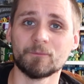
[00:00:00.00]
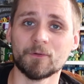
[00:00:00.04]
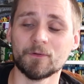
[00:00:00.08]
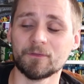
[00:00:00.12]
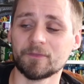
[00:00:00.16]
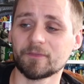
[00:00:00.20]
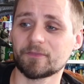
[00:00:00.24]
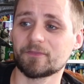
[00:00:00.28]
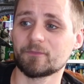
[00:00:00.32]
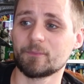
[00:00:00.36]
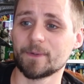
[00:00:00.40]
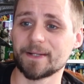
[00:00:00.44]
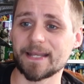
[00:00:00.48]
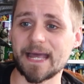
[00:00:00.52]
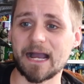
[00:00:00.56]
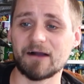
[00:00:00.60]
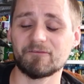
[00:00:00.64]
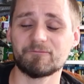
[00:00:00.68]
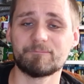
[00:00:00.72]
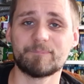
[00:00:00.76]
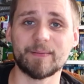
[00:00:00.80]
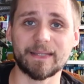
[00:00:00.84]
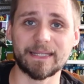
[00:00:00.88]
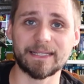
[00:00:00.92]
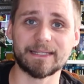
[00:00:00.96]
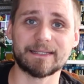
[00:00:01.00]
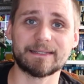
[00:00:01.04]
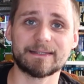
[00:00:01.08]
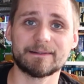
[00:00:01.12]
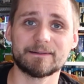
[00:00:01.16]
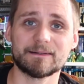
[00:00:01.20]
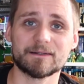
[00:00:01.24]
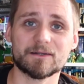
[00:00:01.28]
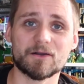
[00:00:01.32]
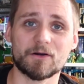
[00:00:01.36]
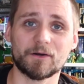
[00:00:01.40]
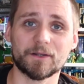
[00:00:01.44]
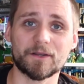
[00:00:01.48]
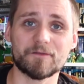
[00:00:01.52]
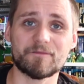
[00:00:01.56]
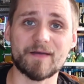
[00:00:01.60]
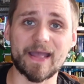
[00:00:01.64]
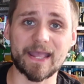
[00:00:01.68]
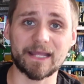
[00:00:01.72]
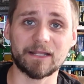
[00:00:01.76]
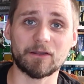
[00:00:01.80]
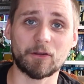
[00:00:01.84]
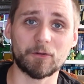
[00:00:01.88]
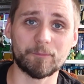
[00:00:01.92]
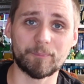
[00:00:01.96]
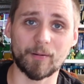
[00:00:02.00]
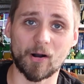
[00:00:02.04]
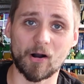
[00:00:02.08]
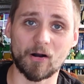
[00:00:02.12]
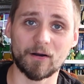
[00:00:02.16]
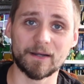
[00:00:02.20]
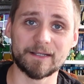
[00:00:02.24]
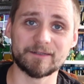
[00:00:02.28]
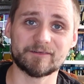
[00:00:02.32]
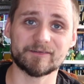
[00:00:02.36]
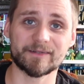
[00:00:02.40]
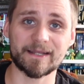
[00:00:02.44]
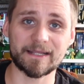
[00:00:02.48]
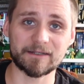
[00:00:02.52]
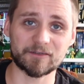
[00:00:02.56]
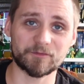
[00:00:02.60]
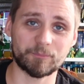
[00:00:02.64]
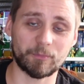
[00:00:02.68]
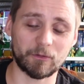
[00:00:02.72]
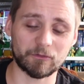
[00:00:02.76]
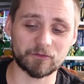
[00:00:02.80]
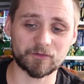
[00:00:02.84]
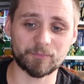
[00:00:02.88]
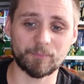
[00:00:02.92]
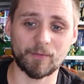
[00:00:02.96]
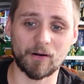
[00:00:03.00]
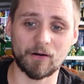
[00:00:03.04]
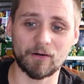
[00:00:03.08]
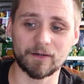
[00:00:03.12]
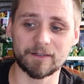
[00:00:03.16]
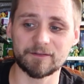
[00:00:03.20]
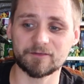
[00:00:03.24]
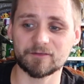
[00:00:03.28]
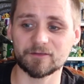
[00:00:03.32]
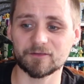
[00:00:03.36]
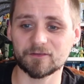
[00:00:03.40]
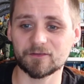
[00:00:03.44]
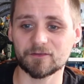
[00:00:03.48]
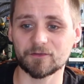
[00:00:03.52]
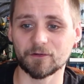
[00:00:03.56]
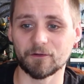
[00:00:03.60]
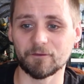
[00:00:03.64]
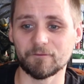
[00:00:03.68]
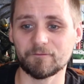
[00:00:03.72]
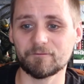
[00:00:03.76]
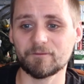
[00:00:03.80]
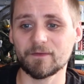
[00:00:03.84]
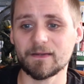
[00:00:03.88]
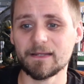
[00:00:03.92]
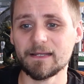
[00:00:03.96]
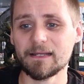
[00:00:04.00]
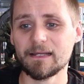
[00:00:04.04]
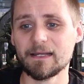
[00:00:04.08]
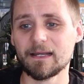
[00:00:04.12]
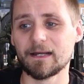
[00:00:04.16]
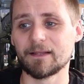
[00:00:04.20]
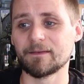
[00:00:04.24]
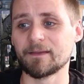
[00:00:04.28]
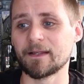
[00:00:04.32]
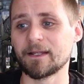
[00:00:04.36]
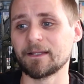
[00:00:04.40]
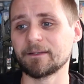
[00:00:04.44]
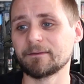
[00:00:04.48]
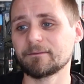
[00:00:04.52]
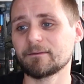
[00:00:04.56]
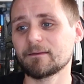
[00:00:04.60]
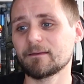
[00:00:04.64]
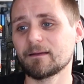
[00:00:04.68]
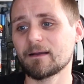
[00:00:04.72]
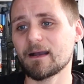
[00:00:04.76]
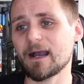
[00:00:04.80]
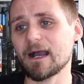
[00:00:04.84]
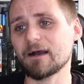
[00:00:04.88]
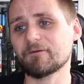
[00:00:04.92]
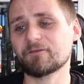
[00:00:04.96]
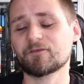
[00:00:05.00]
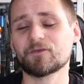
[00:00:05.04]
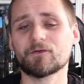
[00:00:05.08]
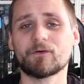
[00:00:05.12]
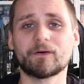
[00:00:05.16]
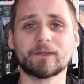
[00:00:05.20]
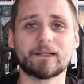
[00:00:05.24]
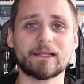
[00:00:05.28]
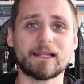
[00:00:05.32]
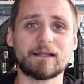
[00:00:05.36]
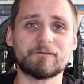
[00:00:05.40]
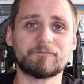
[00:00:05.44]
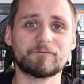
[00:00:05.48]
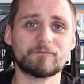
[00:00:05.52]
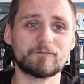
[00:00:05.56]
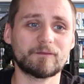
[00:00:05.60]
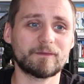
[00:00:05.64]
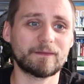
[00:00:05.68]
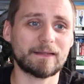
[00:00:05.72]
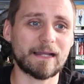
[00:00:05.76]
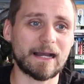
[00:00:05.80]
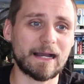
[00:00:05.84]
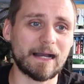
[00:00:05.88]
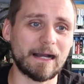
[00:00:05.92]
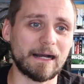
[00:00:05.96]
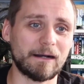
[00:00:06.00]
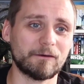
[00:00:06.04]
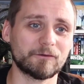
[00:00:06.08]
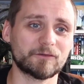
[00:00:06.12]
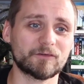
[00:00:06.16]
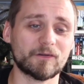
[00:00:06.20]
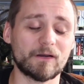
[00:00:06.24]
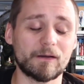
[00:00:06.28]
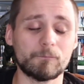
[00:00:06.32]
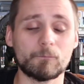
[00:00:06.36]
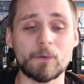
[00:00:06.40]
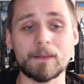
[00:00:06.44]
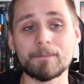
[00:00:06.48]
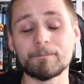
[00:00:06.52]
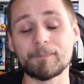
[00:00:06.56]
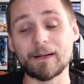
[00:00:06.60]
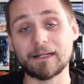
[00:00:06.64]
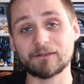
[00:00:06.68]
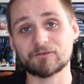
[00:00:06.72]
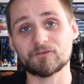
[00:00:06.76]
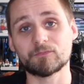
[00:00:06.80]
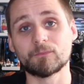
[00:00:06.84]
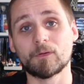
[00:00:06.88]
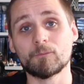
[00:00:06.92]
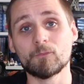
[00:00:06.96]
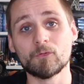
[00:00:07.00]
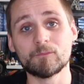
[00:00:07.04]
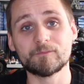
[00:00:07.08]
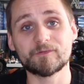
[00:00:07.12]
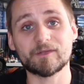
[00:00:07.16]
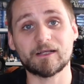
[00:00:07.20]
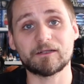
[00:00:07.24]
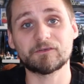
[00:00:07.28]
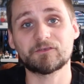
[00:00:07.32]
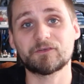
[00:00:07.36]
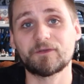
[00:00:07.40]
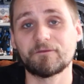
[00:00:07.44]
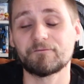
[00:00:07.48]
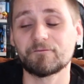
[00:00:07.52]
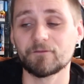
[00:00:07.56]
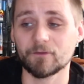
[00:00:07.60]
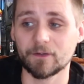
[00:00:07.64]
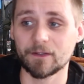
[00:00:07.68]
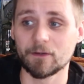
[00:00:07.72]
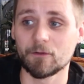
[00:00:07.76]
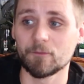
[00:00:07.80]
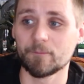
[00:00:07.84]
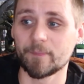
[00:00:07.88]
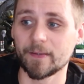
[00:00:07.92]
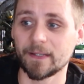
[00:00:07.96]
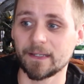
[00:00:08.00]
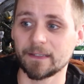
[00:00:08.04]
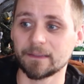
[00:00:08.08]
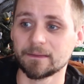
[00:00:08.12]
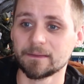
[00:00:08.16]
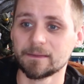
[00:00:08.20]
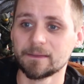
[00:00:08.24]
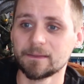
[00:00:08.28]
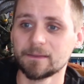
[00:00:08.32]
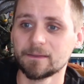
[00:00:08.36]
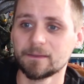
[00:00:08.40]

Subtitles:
month, we'd have big kind of Halo parties and Xbox parties and stuff. And then after I'd left that house, I went back to my mum's actually for a little bit,